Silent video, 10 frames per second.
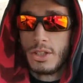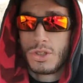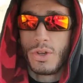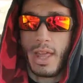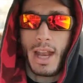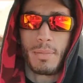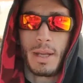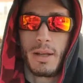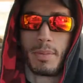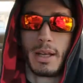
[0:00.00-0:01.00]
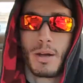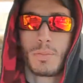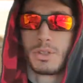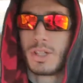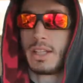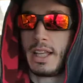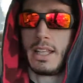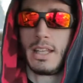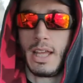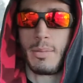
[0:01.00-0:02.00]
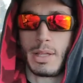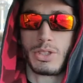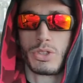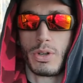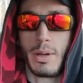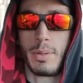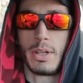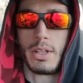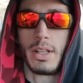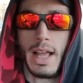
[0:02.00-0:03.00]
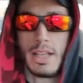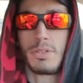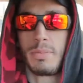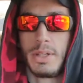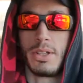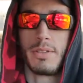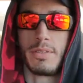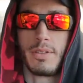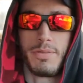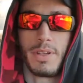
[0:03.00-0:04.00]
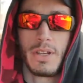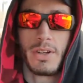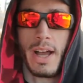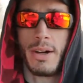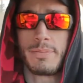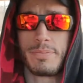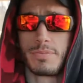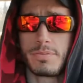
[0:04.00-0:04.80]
so that I'm hitting my numbers and at the end of the day, I'm not scrambling on the last meal to figure it out.